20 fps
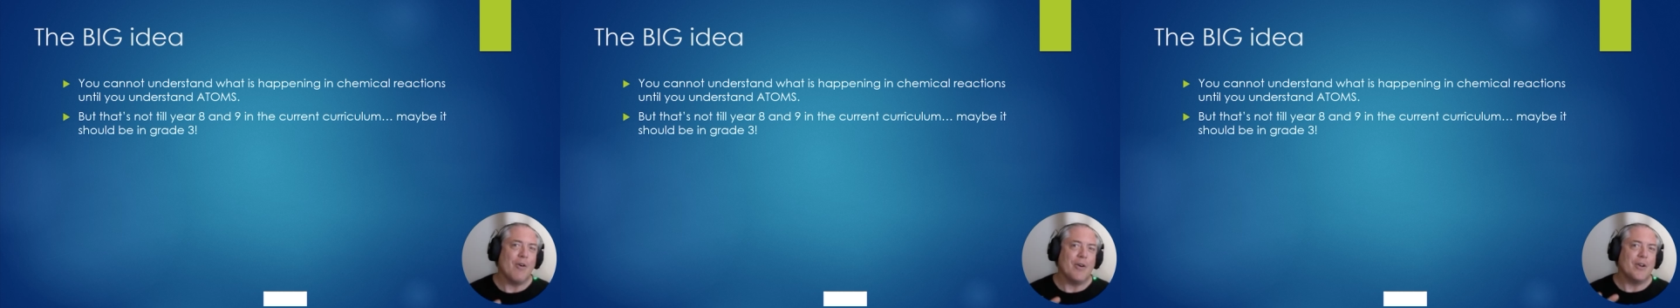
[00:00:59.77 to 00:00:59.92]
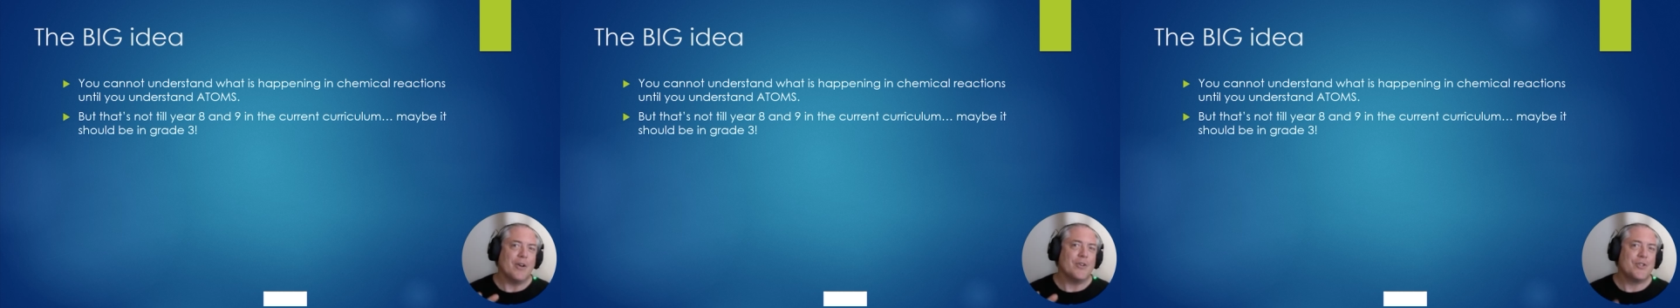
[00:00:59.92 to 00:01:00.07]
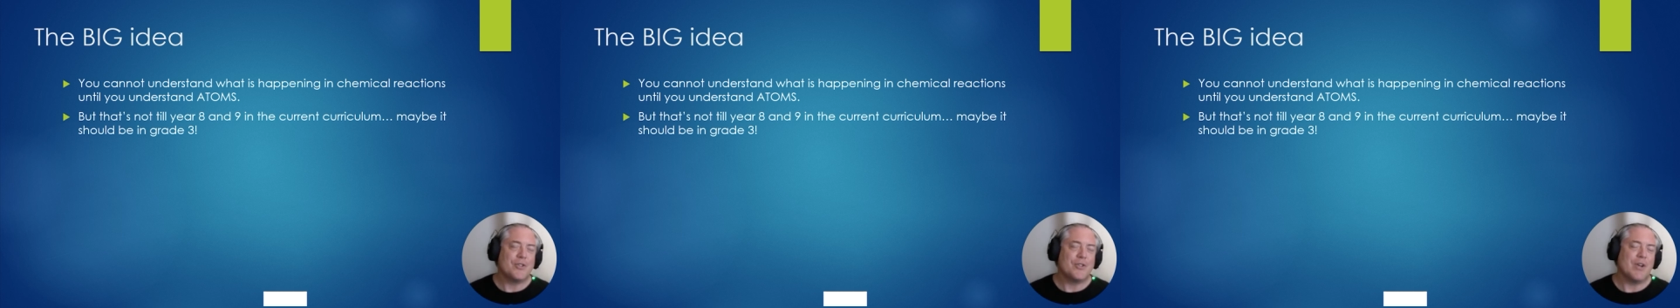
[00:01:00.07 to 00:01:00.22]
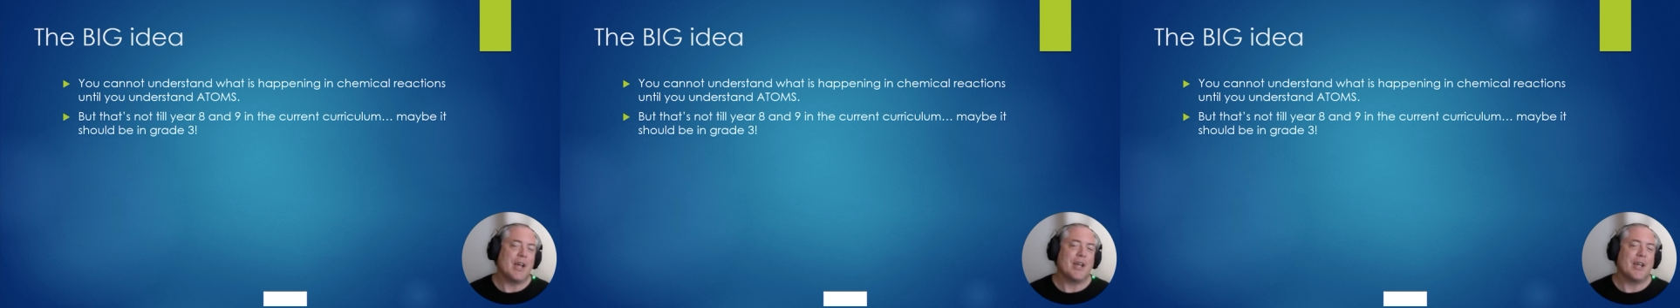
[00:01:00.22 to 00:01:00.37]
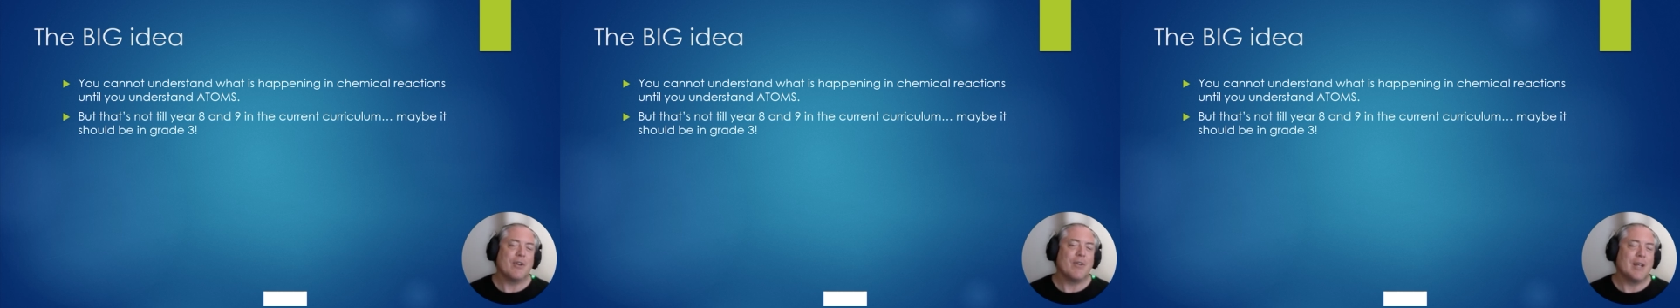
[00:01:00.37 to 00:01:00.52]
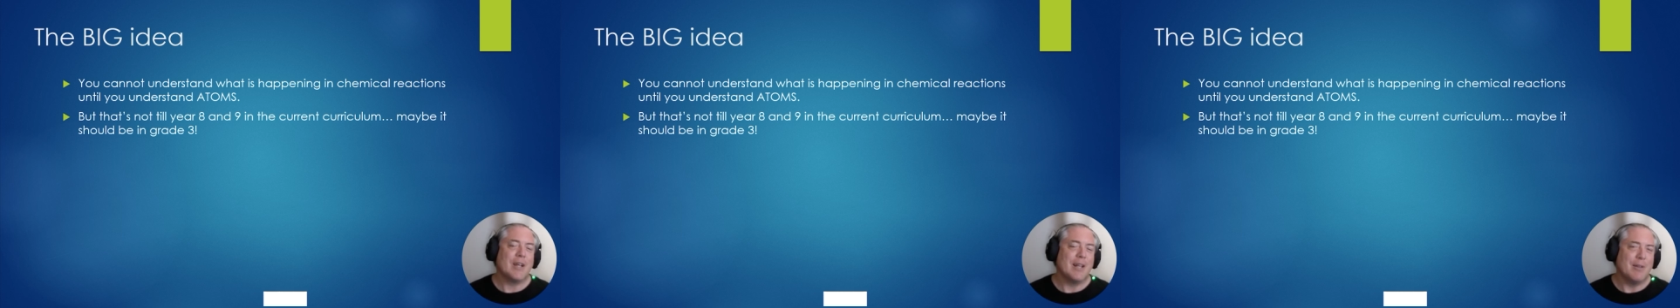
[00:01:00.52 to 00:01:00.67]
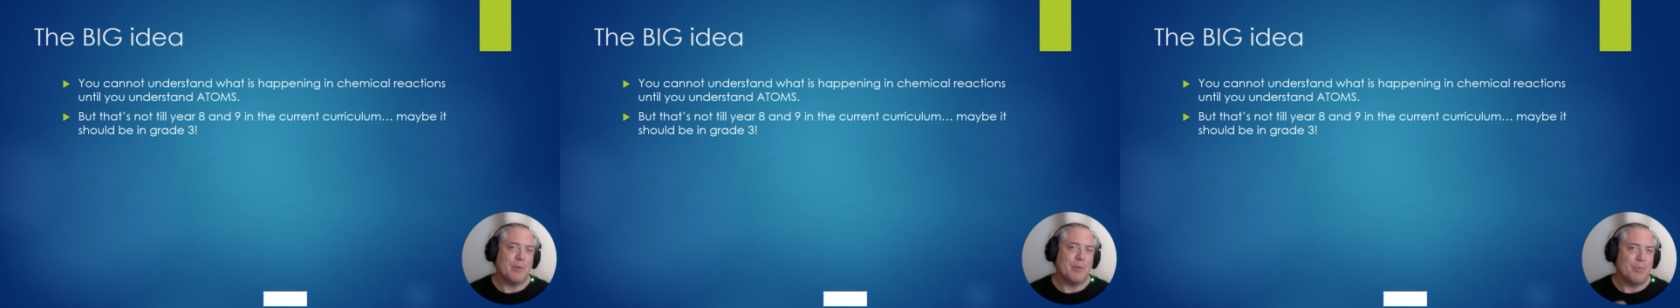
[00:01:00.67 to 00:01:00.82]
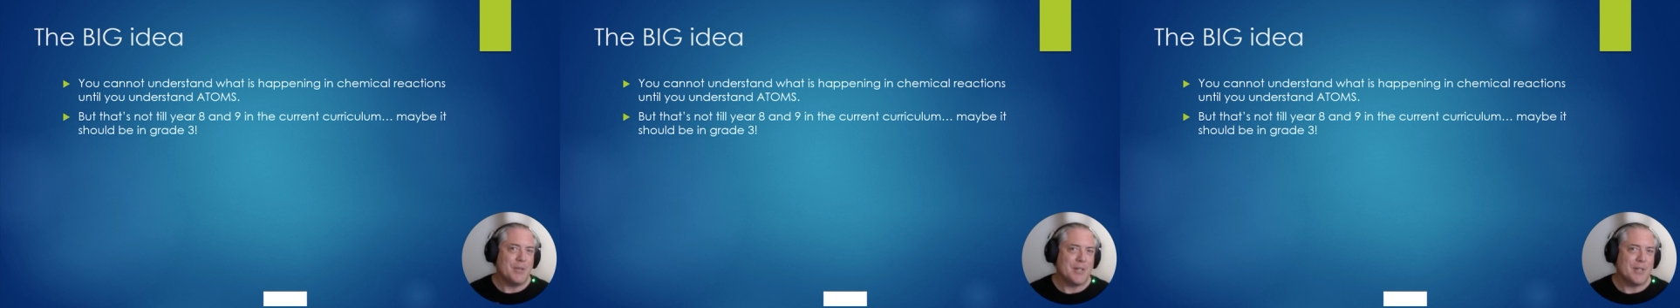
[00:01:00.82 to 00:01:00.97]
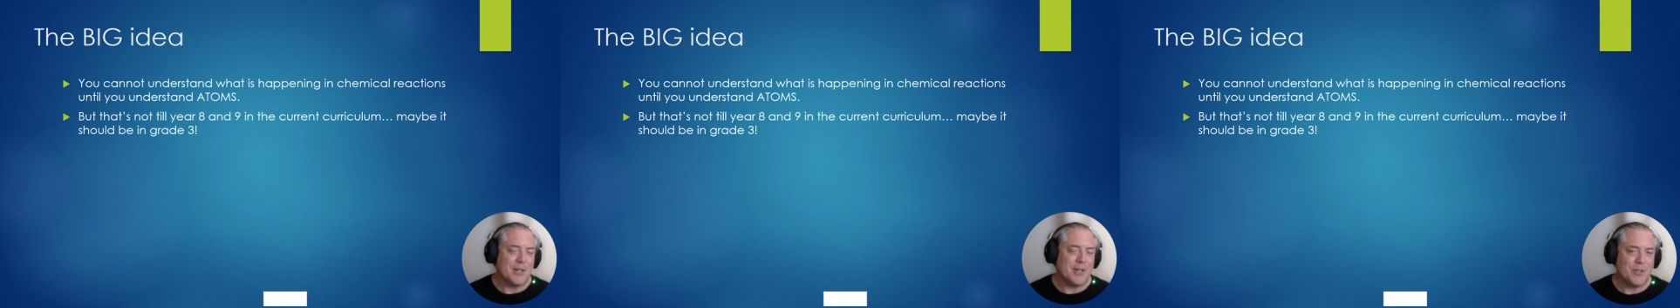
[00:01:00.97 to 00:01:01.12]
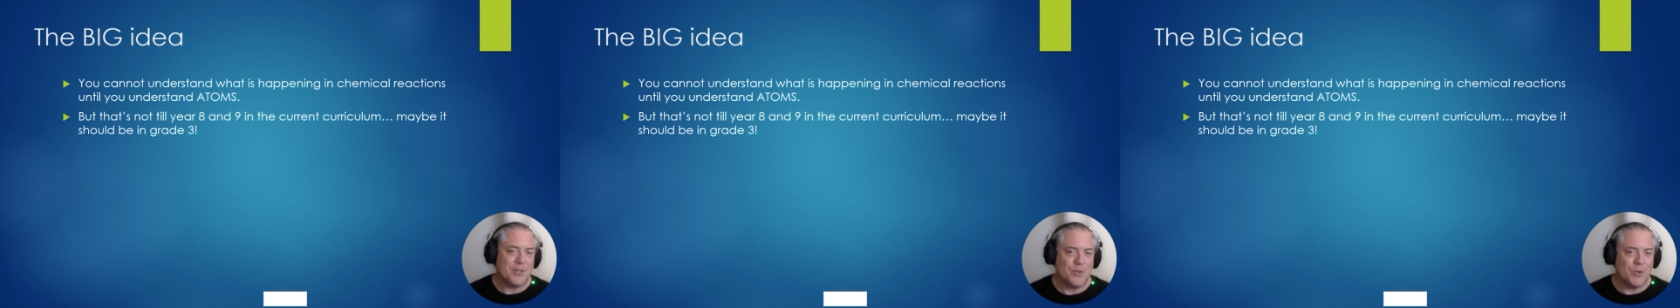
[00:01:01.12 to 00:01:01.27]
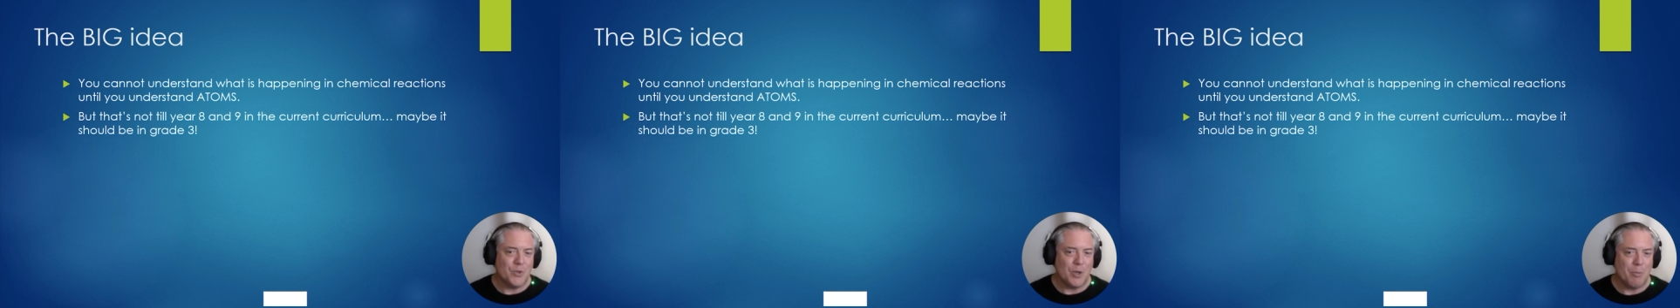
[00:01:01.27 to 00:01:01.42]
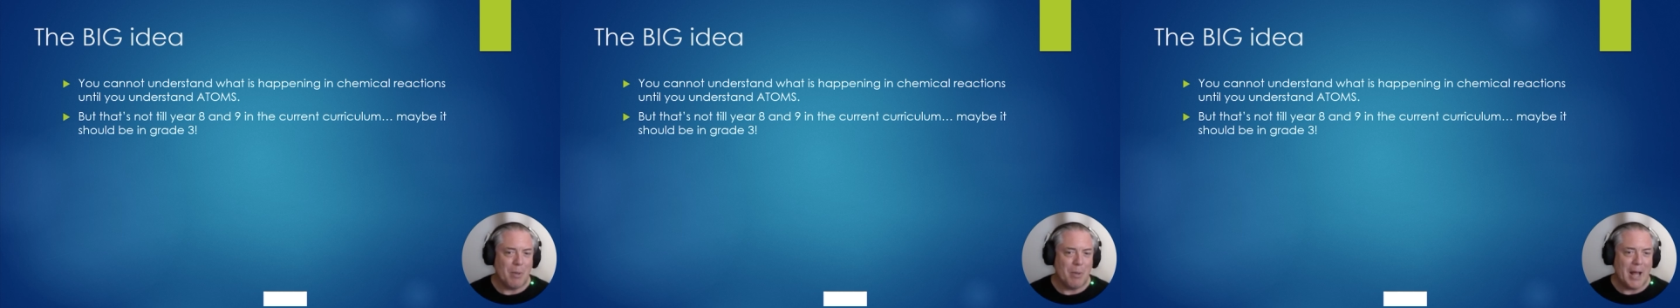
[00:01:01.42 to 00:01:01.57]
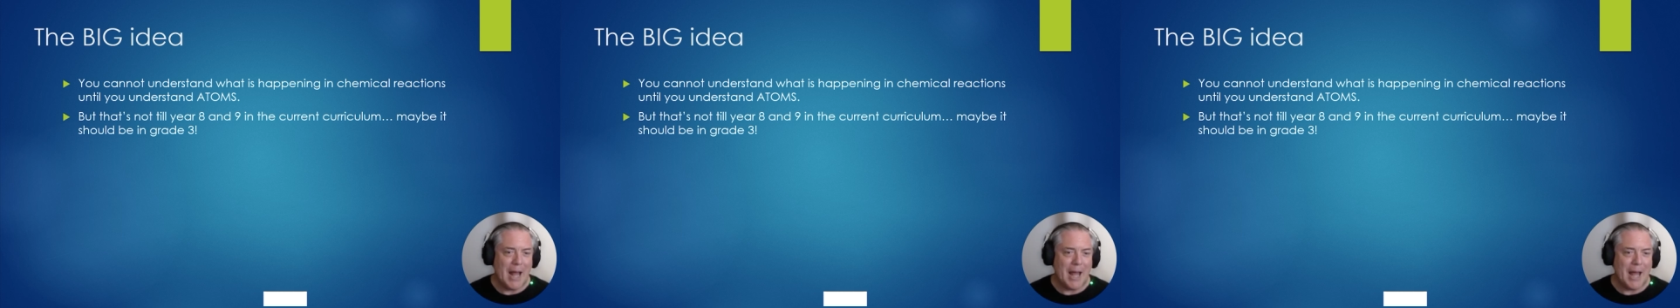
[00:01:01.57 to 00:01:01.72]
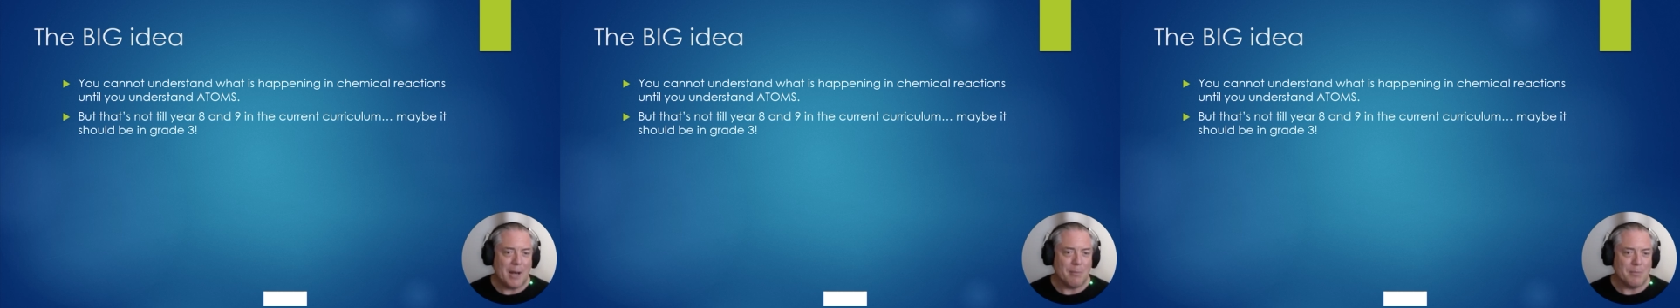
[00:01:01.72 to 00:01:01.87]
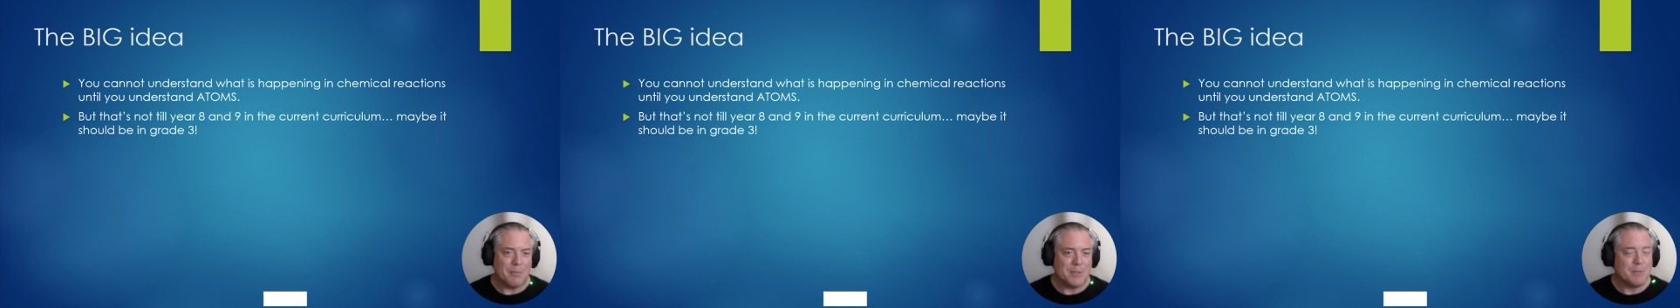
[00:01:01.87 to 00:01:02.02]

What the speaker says: Australian curriculum that we start to talk about atoms.